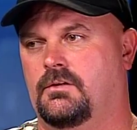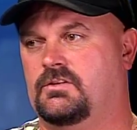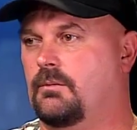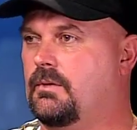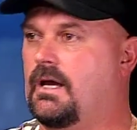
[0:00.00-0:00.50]

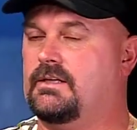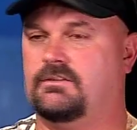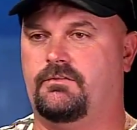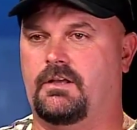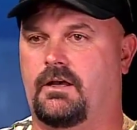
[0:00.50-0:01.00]
Some guys
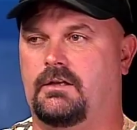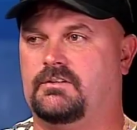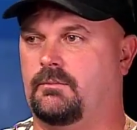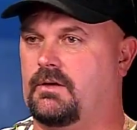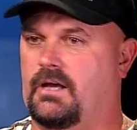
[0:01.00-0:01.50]
have done
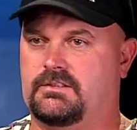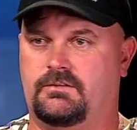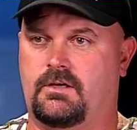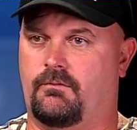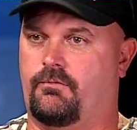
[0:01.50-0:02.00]
it. Some guys
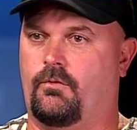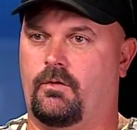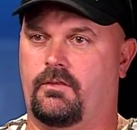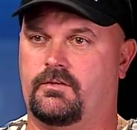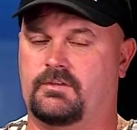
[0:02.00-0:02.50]
have come forth.